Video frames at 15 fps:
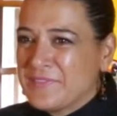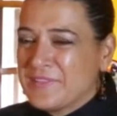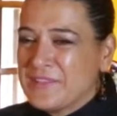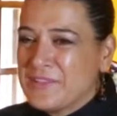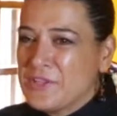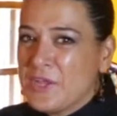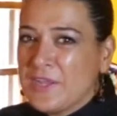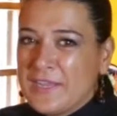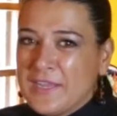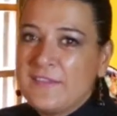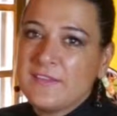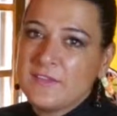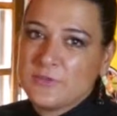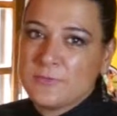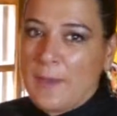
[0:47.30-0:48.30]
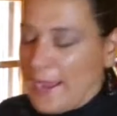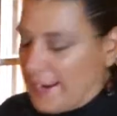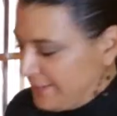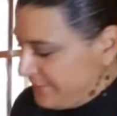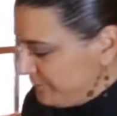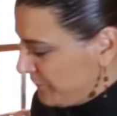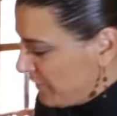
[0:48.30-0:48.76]
not easy to
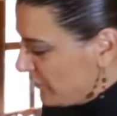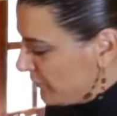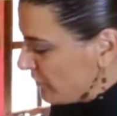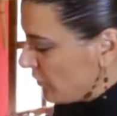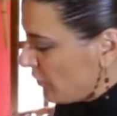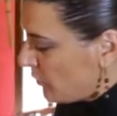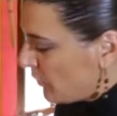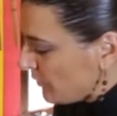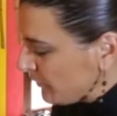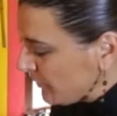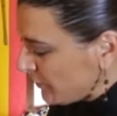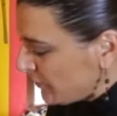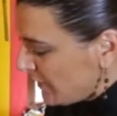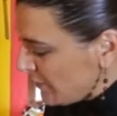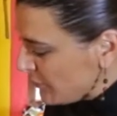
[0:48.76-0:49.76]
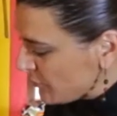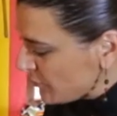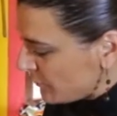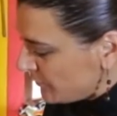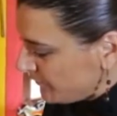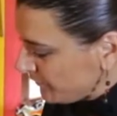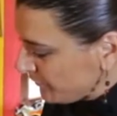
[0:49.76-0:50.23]
buy. So what we're gonna
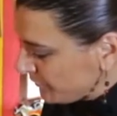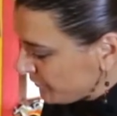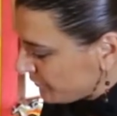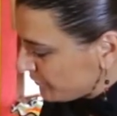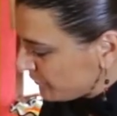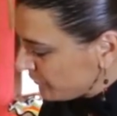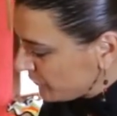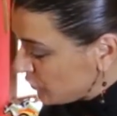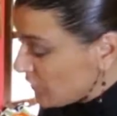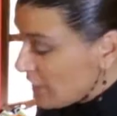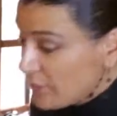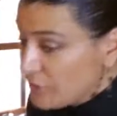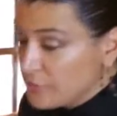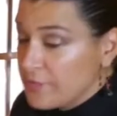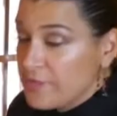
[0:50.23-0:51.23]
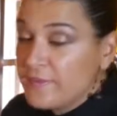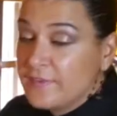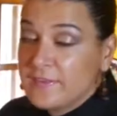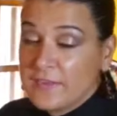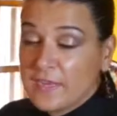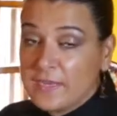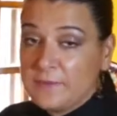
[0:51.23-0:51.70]
do, you can do the
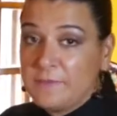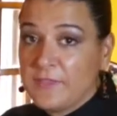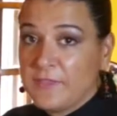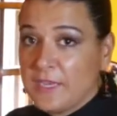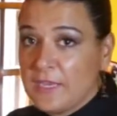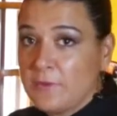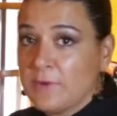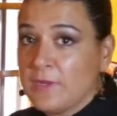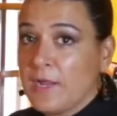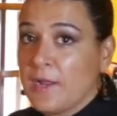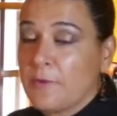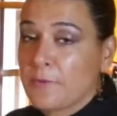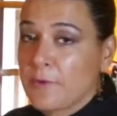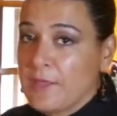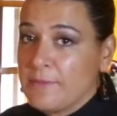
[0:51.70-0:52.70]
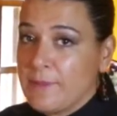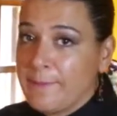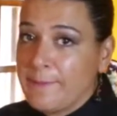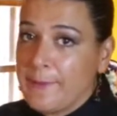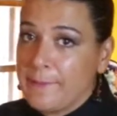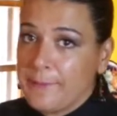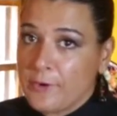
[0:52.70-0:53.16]
same thing with a red bell
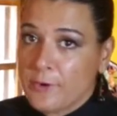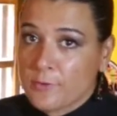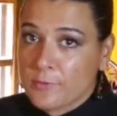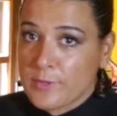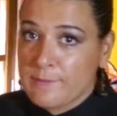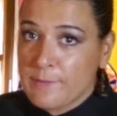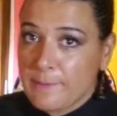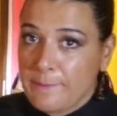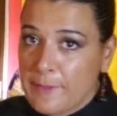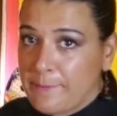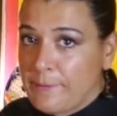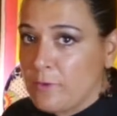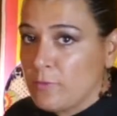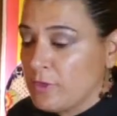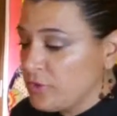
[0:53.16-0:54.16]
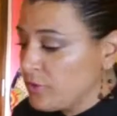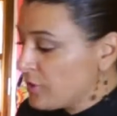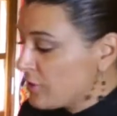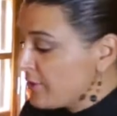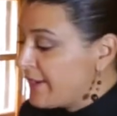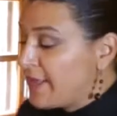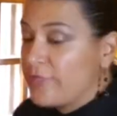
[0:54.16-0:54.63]
pepper or green bell pepper when you're
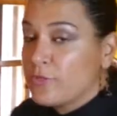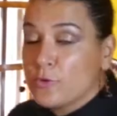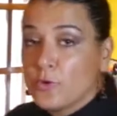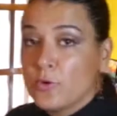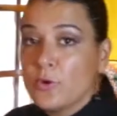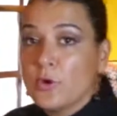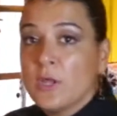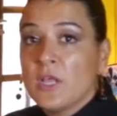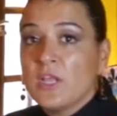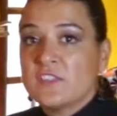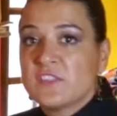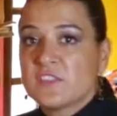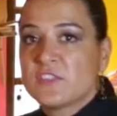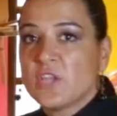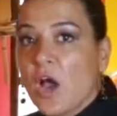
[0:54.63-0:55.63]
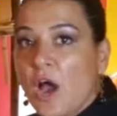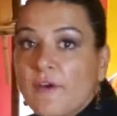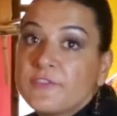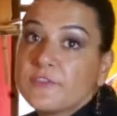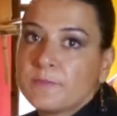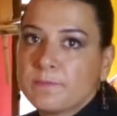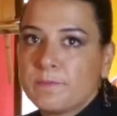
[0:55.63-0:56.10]
gonna do
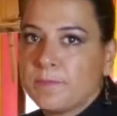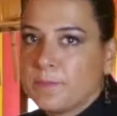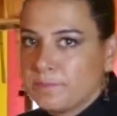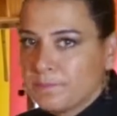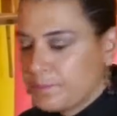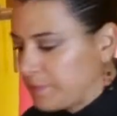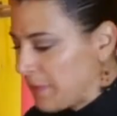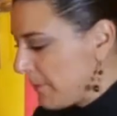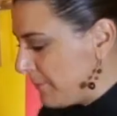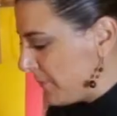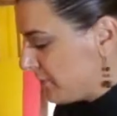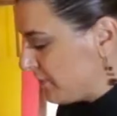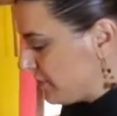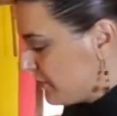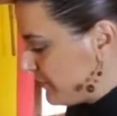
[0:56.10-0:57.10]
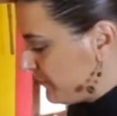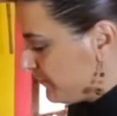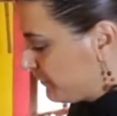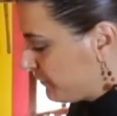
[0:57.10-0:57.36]
stuffed peppers.